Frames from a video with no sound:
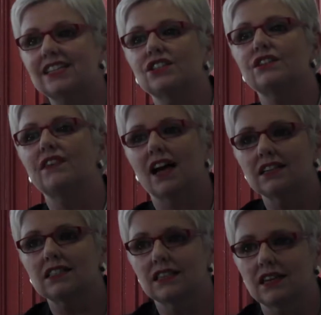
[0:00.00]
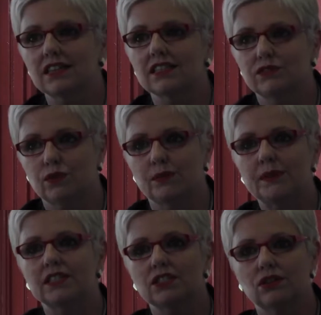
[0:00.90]
and to advance the rights of
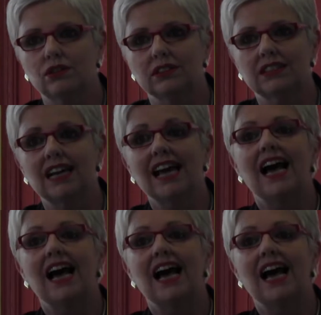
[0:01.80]
women in Scotland.